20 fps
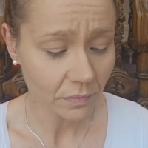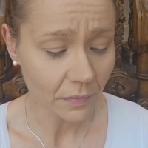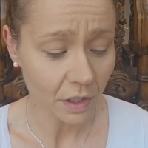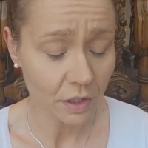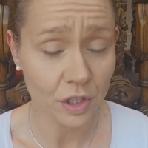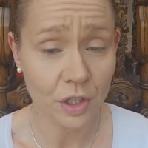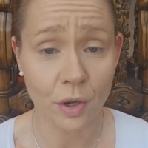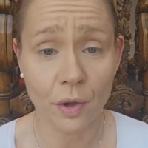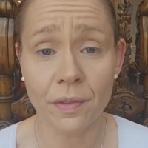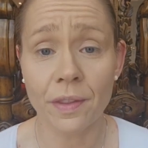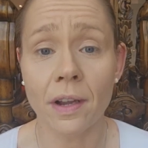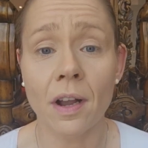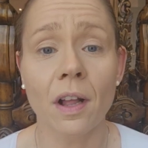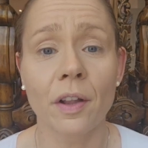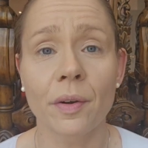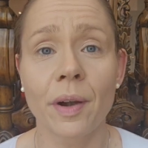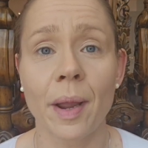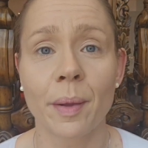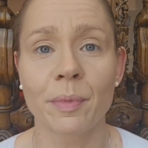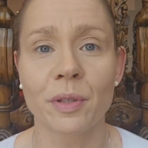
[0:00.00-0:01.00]
So the
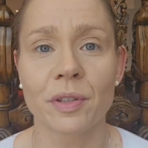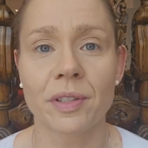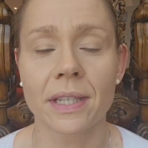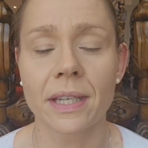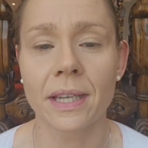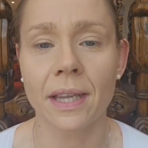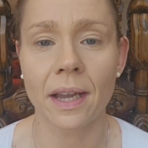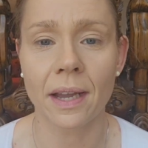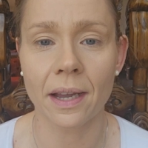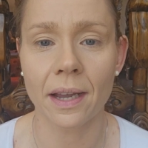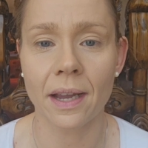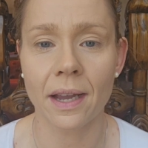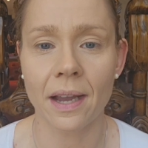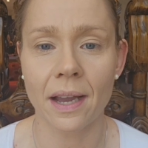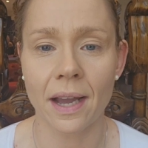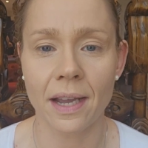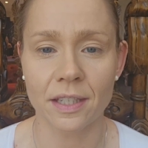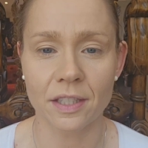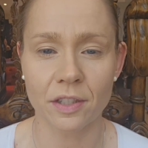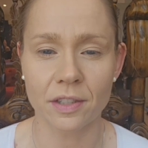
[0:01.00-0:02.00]
color I'm using,
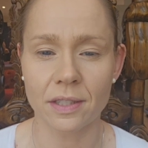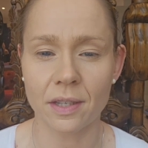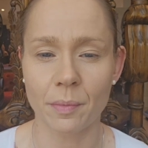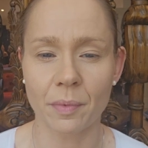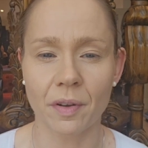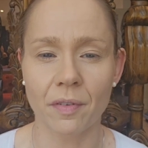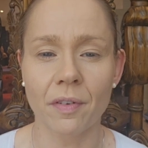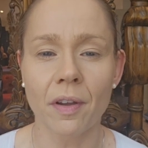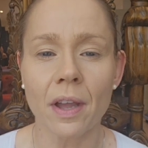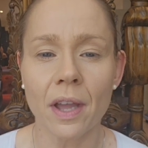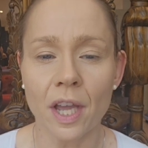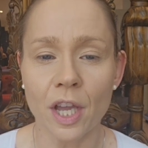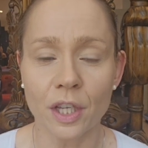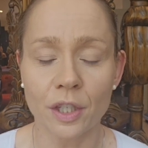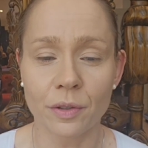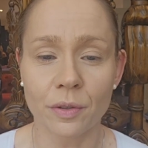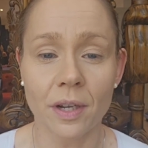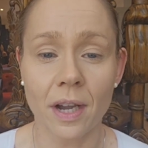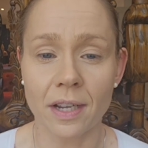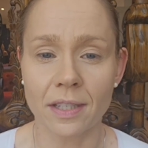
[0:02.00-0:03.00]
I saw some of
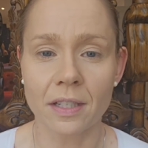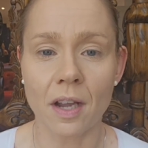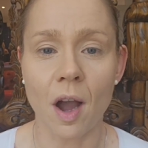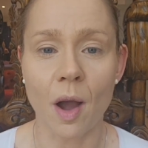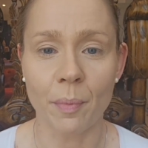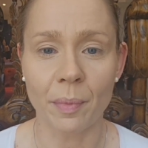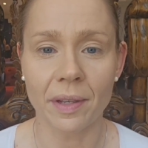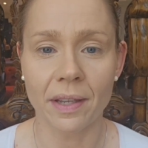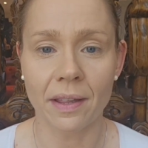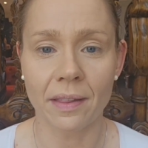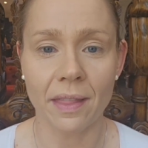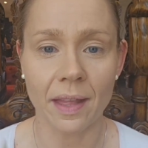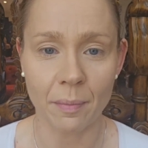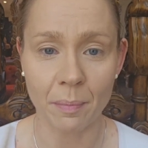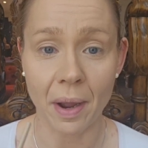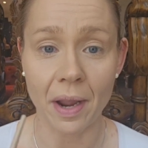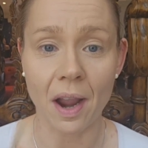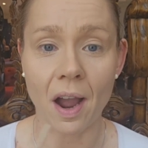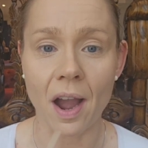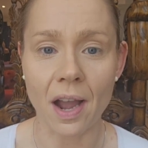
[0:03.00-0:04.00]
you guys commented that
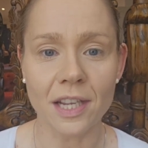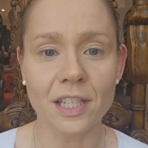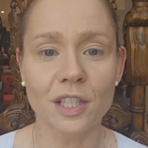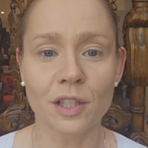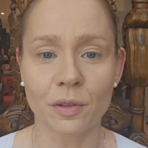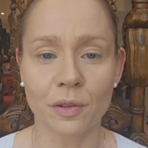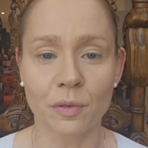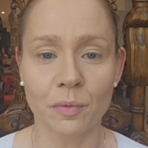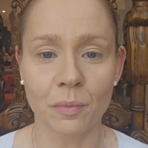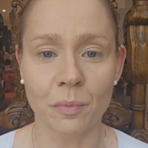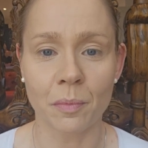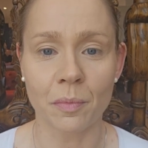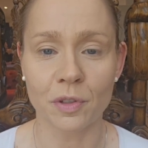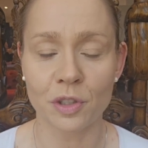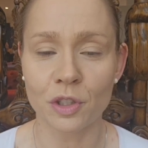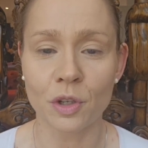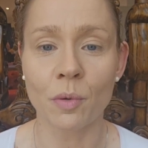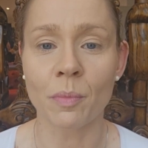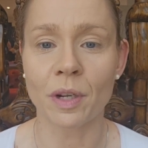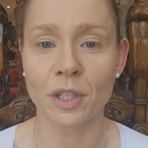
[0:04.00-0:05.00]
my eyes look
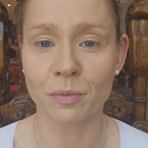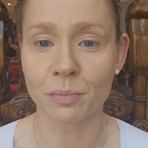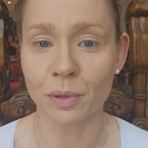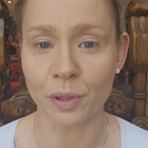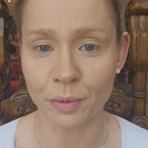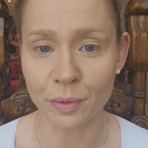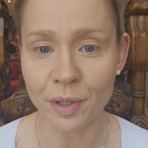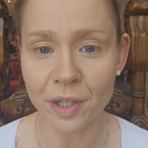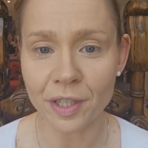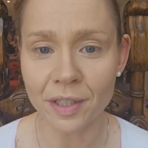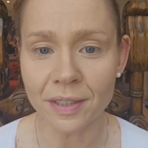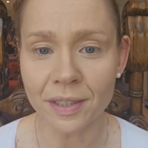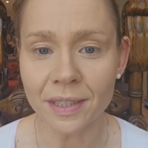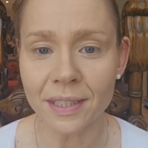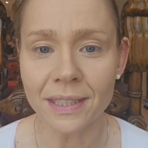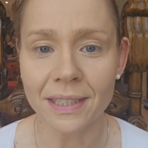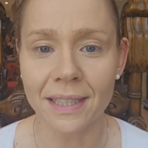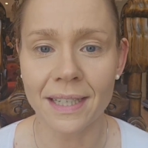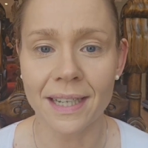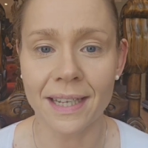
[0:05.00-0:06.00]
so much bluer
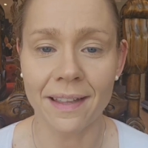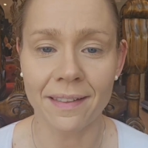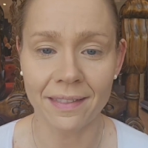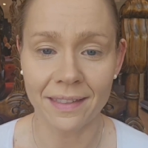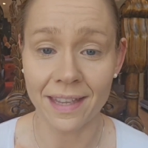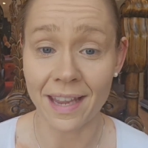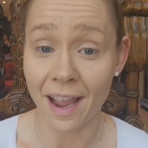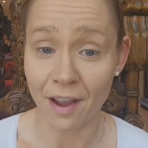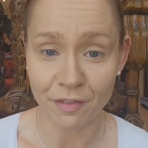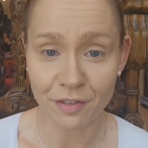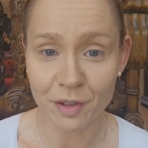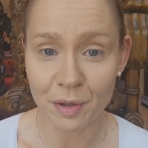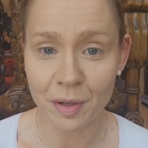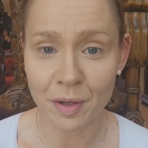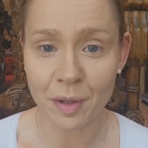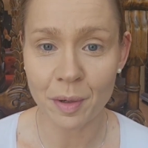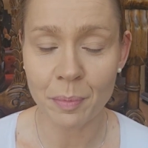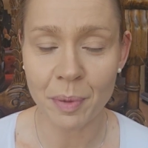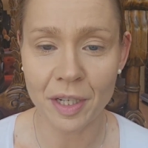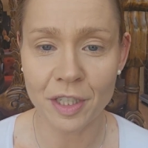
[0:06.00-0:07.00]
in the
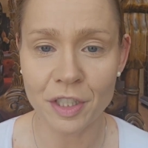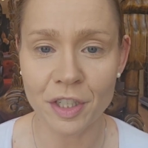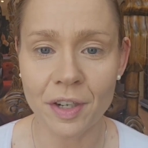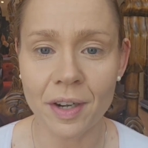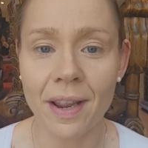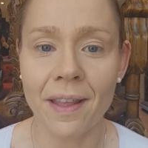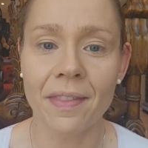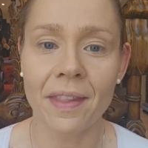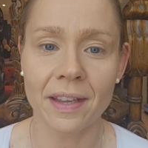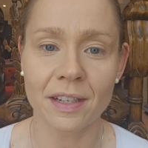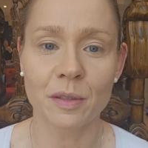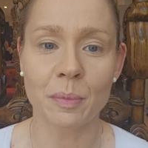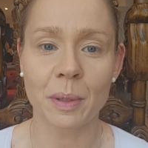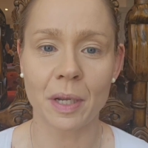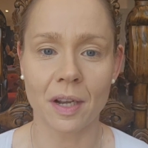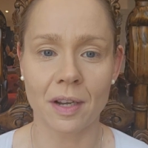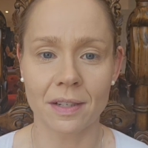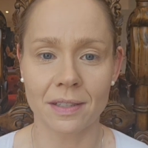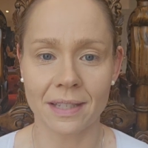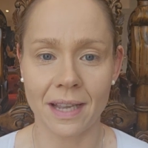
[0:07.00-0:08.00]
after picture, and that is
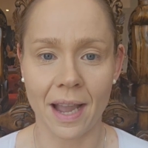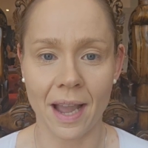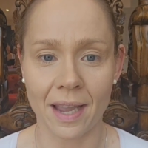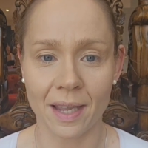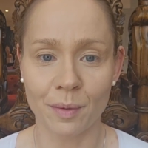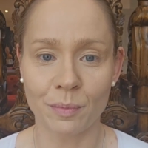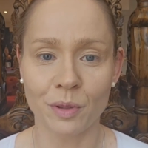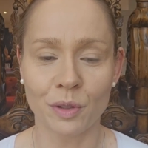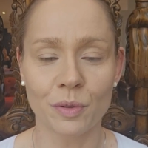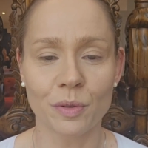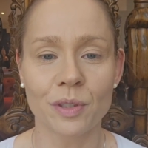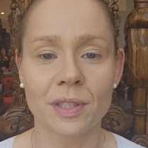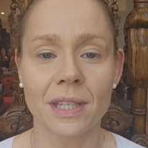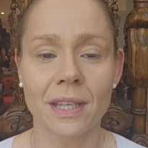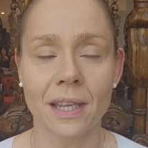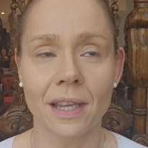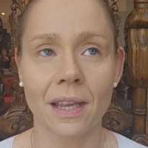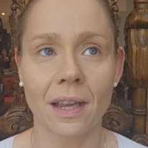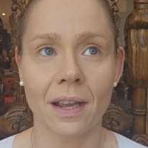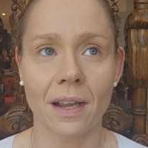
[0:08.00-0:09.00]
because I am
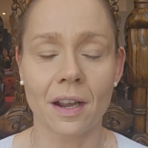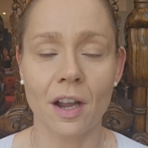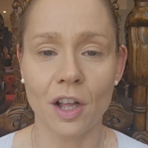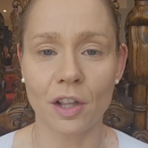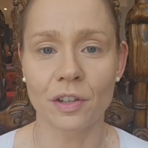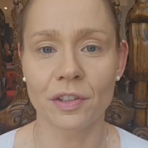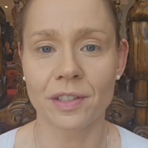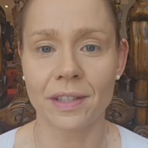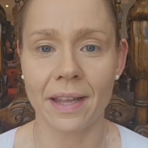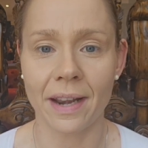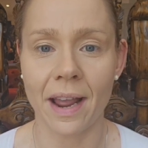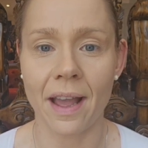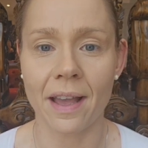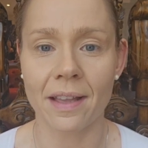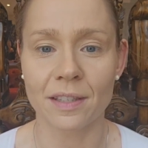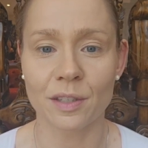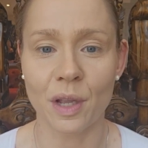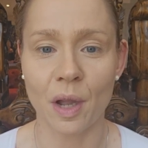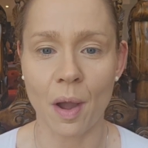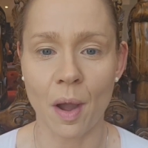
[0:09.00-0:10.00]
using colors that
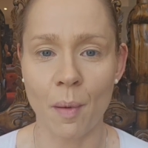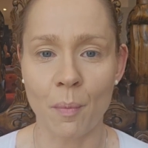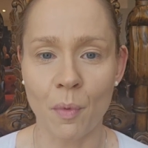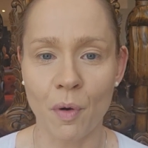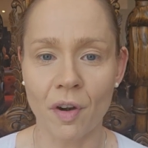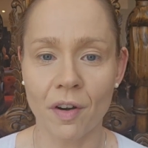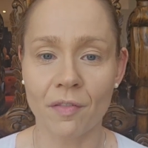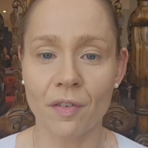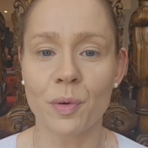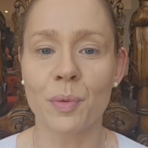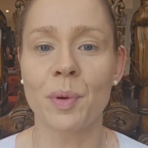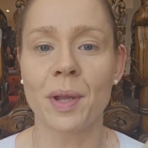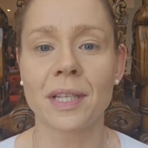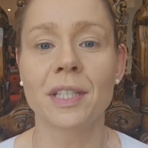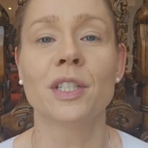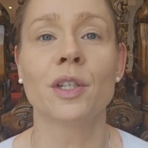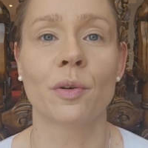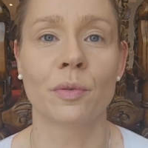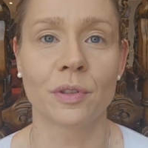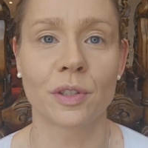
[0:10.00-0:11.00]
has a more of a red
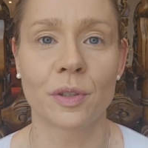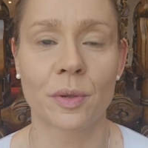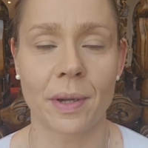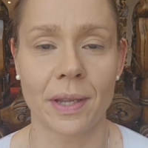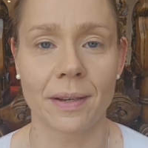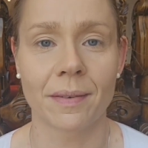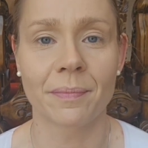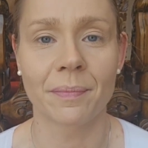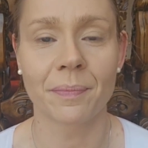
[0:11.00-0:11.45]
tone to it.